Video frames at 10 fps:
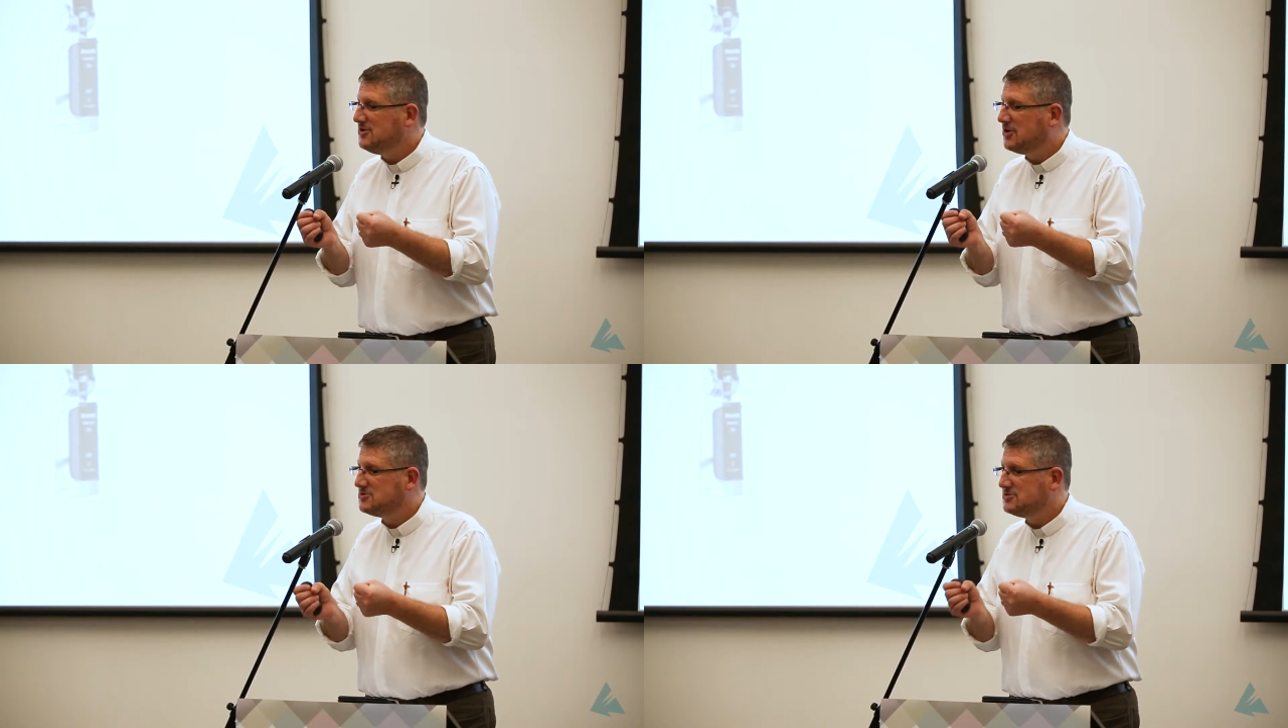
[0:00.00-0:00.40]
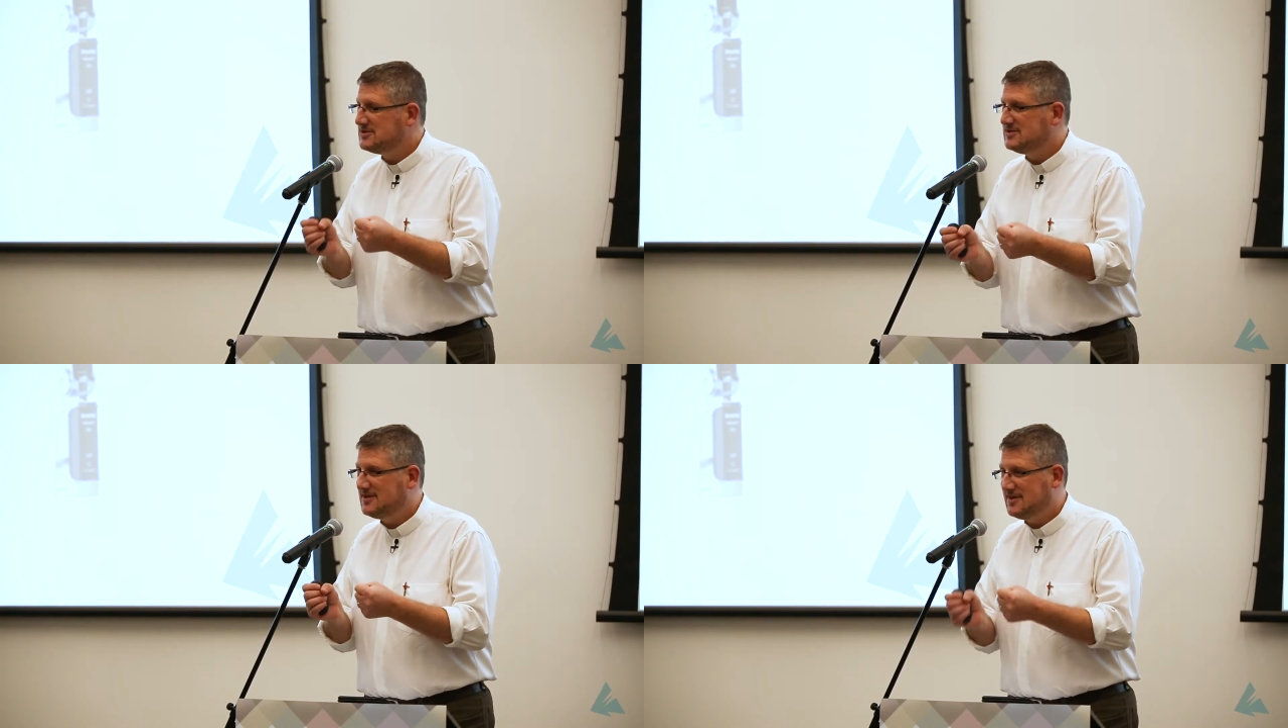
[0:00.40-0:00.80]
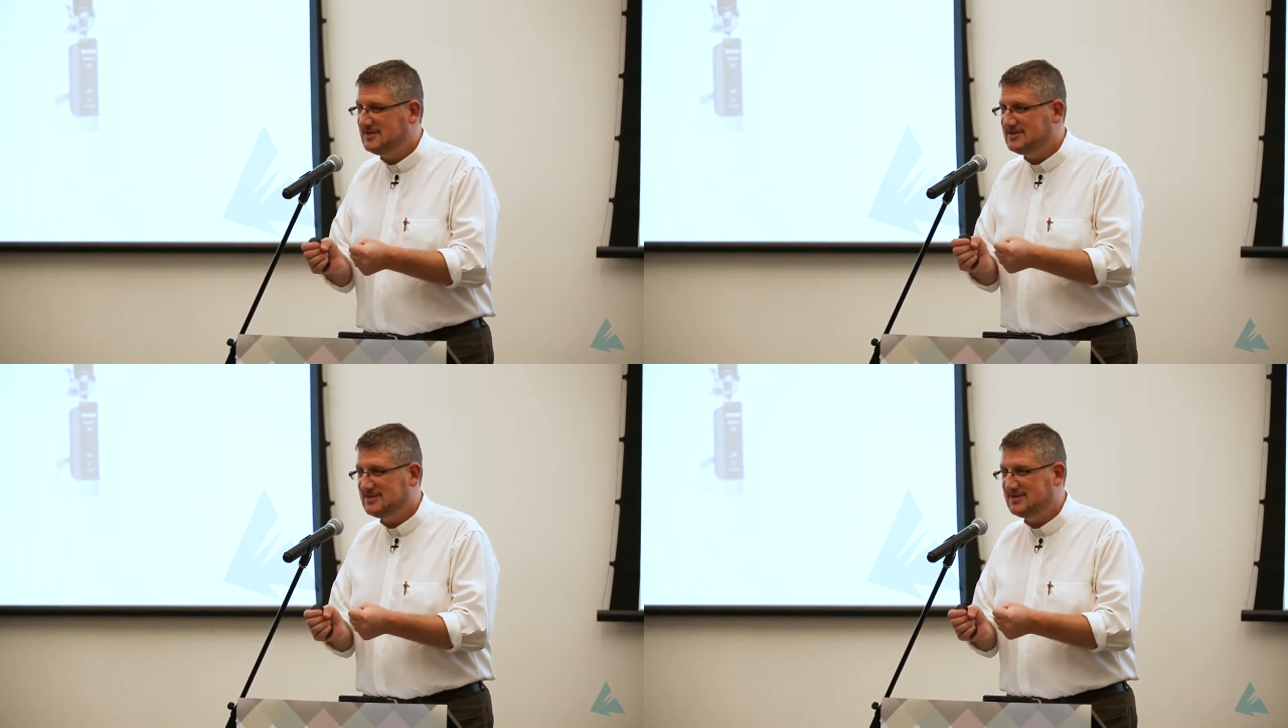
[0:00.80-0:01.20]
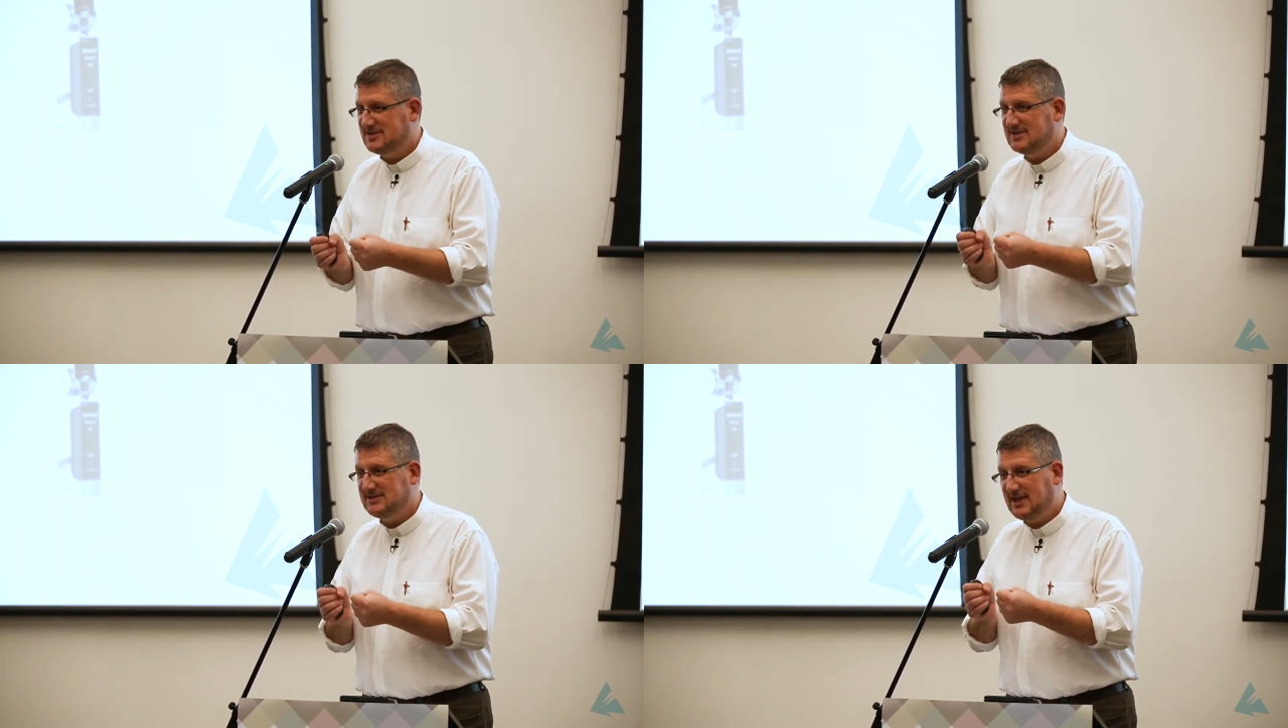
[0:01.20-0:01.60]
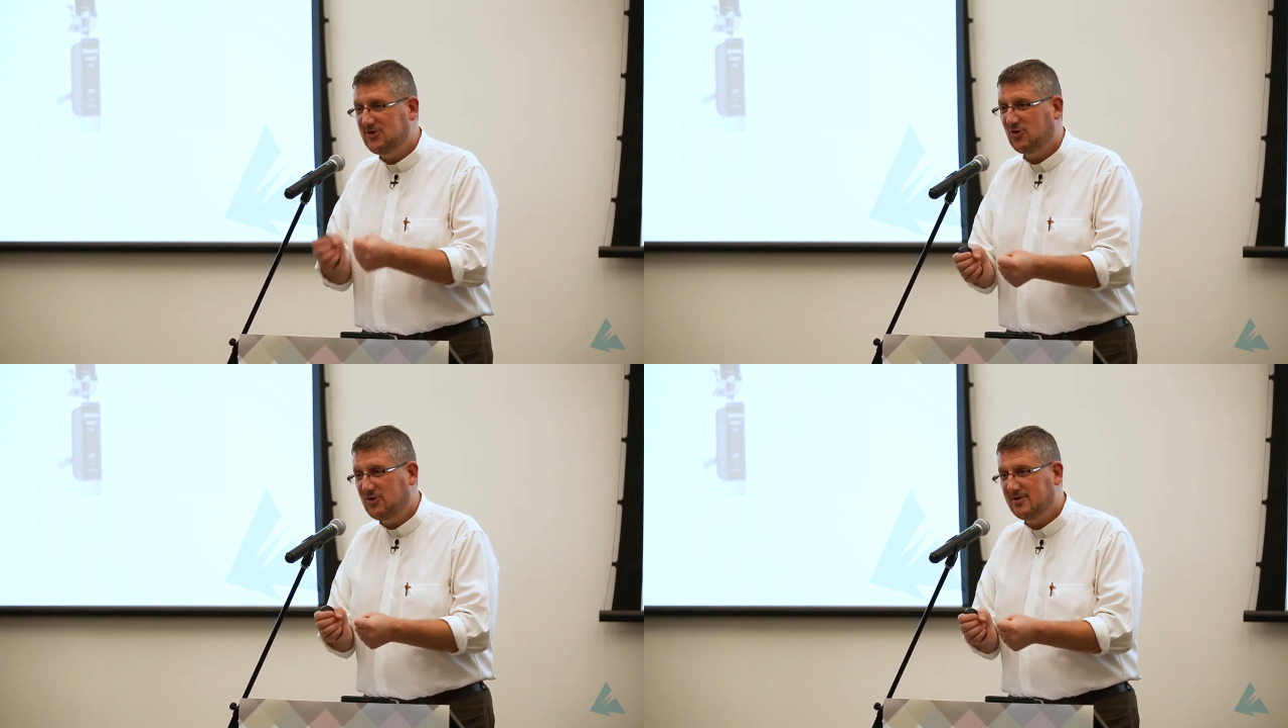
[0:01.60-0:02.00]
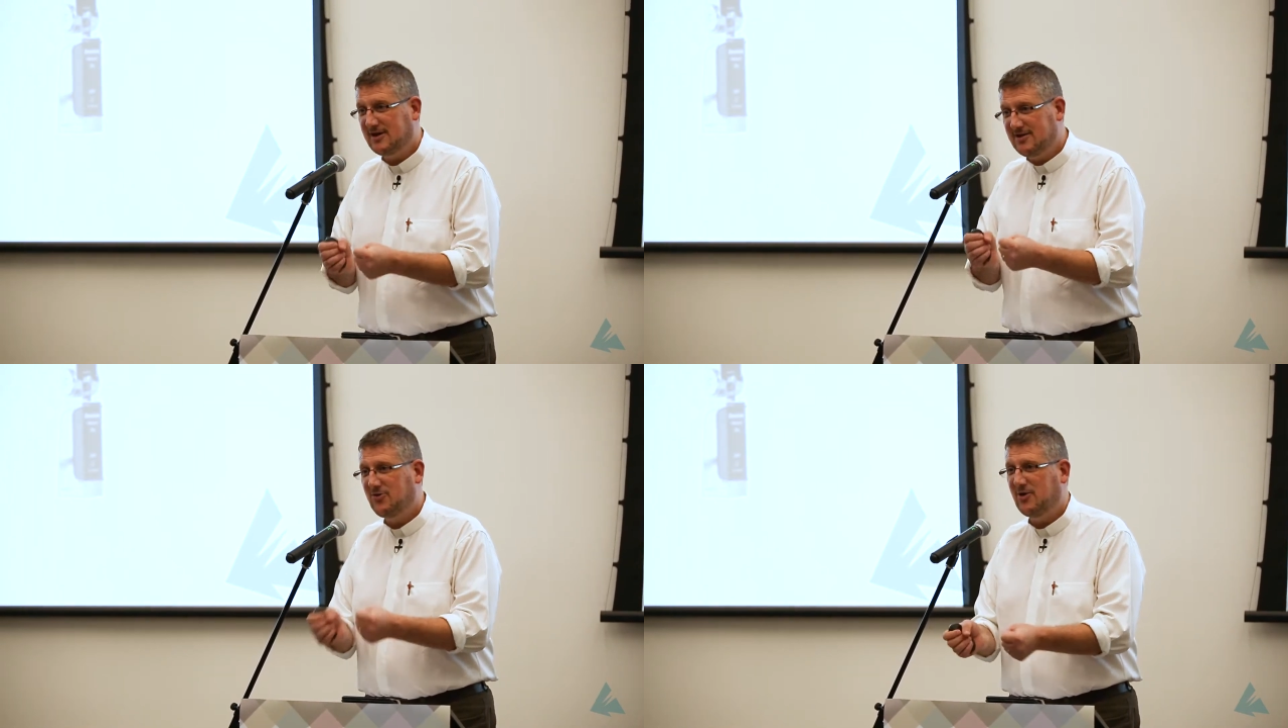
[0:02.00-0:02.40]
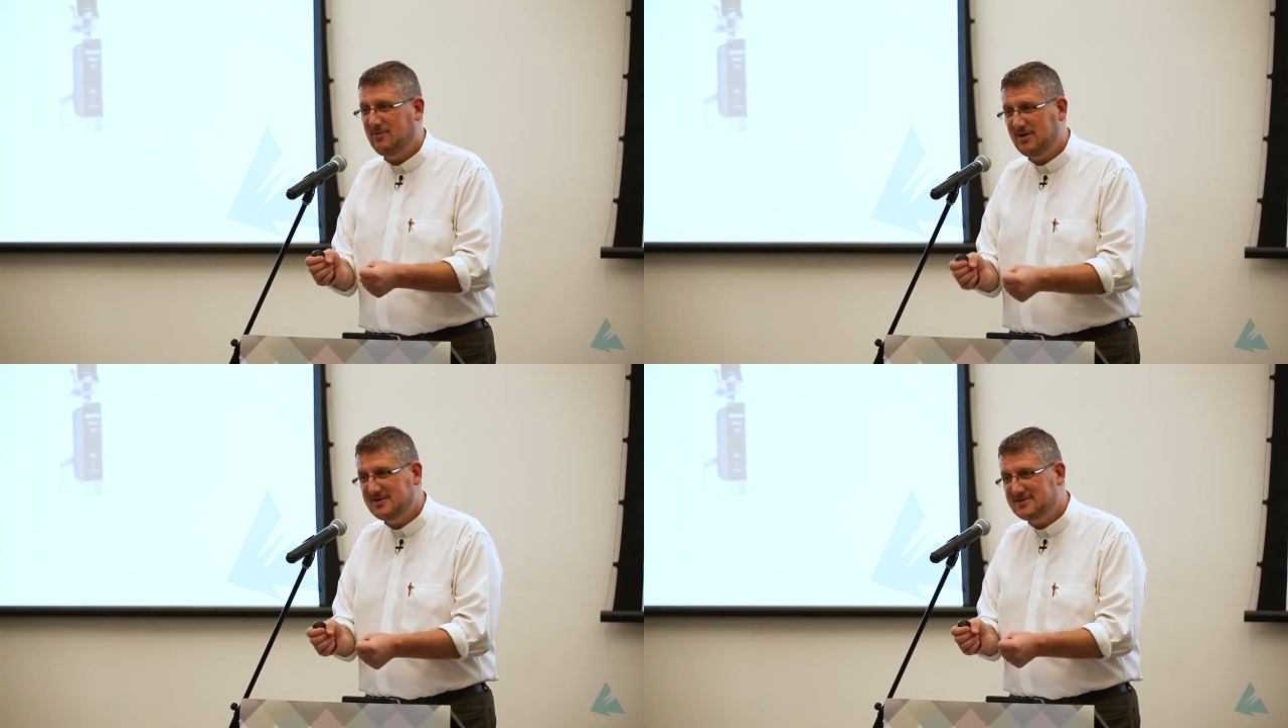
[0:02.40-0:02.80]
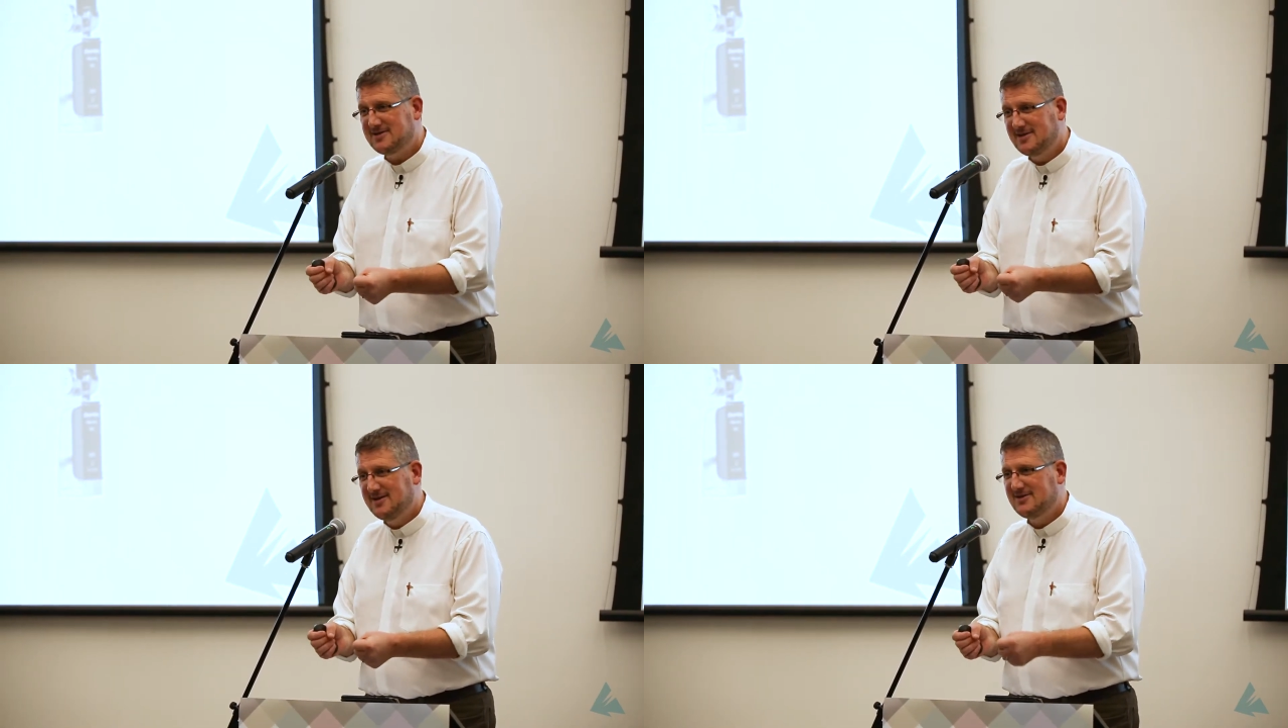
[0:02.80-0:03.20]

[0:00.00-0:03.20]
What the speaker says: the doctoral thesis as a TED talk, like in 20 minutes.